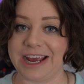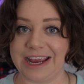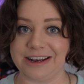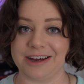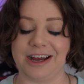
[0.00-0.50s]

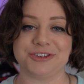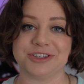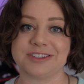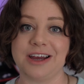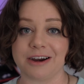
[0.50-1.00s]
hater. I
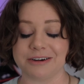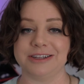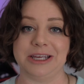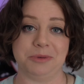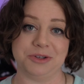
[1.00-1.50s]
just
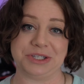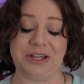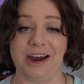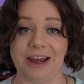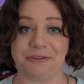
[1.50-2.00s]
currently am using
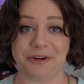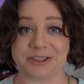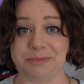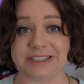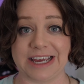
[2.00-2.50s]
the iPhone
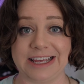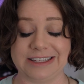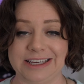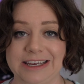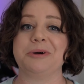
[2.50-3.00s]
as my
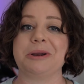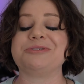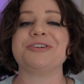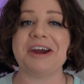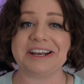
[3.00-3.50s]
daily. What I'm
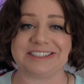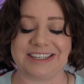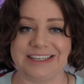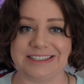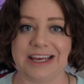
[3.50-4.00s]
trying to
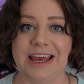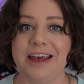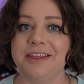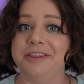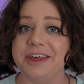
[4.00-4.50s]
say is
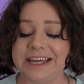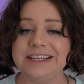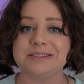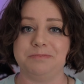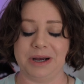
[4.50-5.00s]

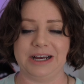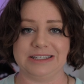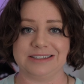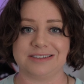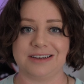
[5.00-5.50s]
these
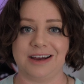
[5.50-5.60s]
buds